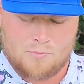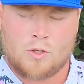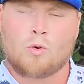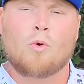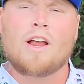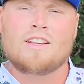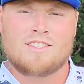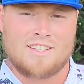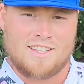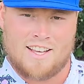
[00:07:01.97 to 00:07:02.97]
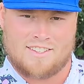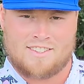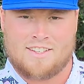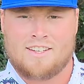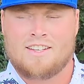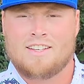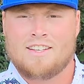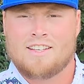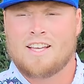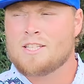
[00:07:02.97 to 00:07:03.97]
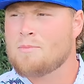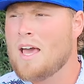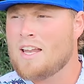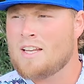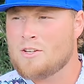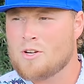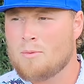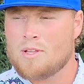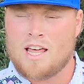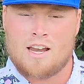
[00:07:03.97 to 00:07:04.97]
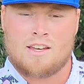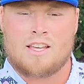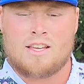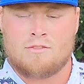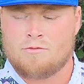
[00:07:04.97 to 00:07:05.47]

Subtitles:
Crazy disc. Gets me out of any trouble that I need.